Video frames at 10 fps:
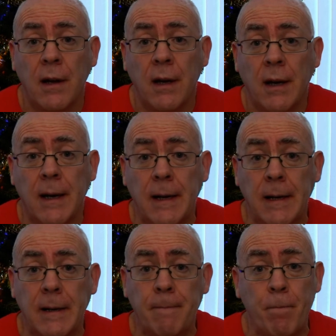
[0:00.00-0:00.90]

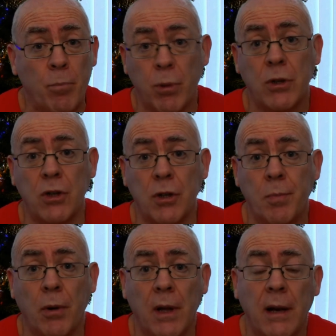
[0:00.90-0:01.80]
Bus just
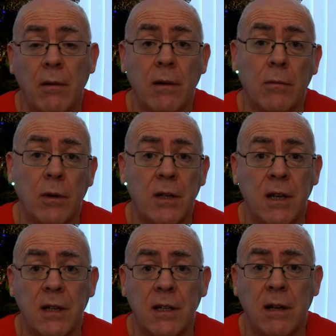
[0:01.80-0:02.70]
pulled out. It would have taken
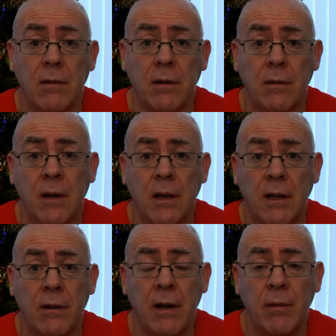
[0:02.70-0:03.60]
us down to the ground,